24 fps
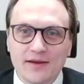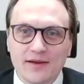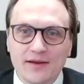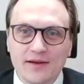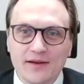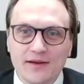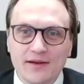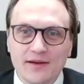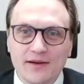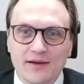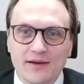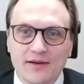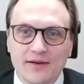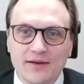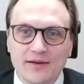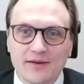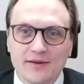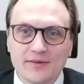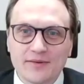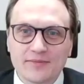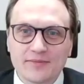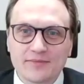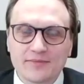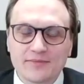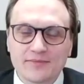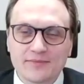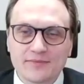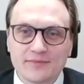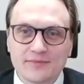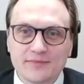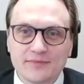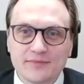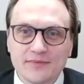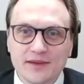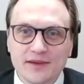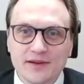
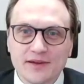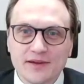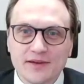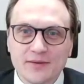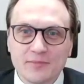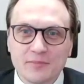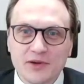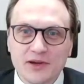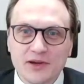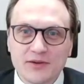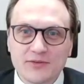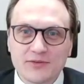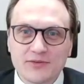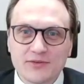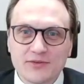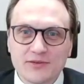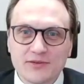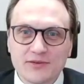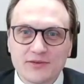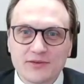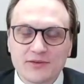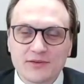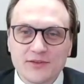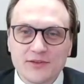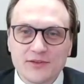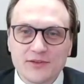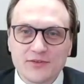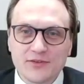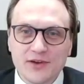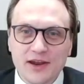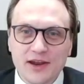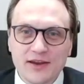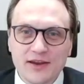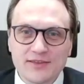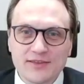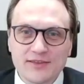They are about
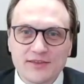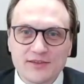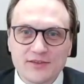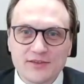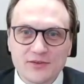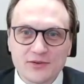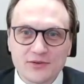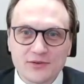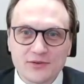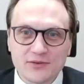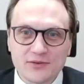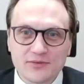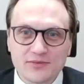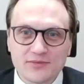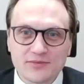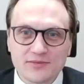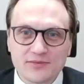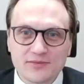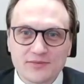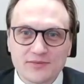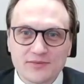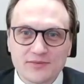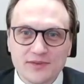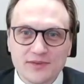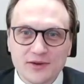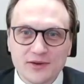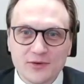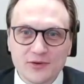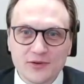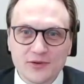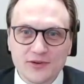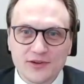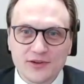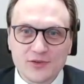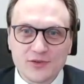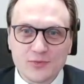strategy. So the
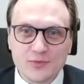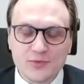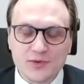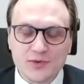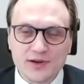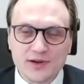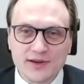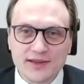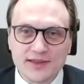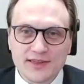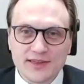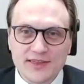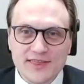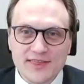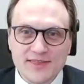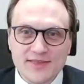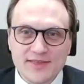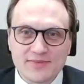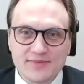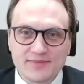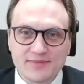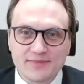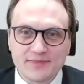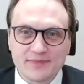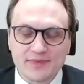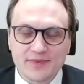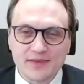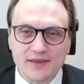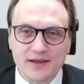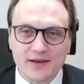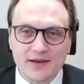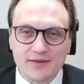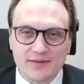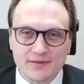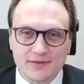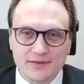orange one
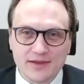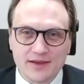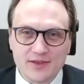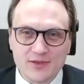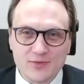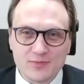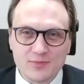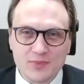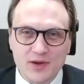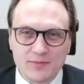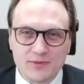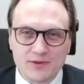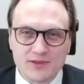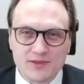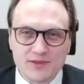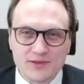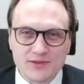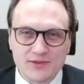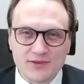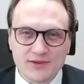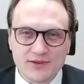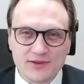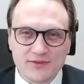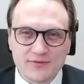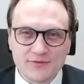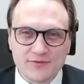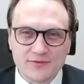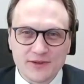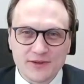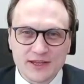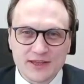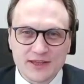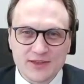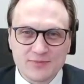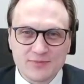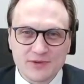that's published in Finnish,
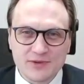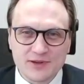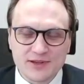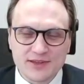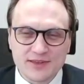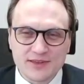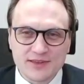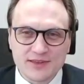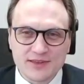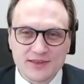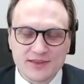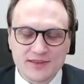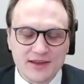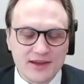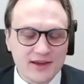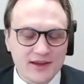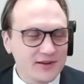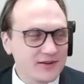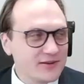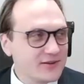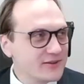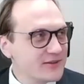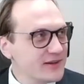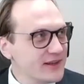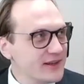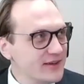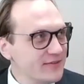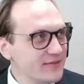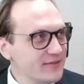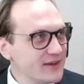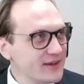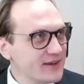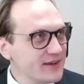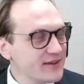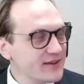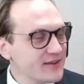but it's entitled Living
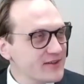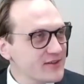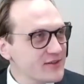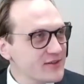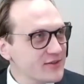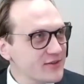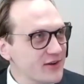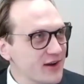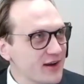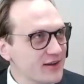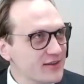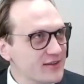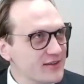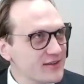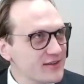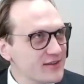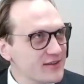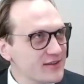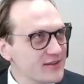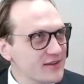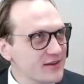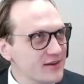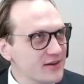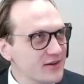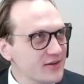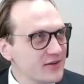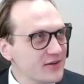Strategy. So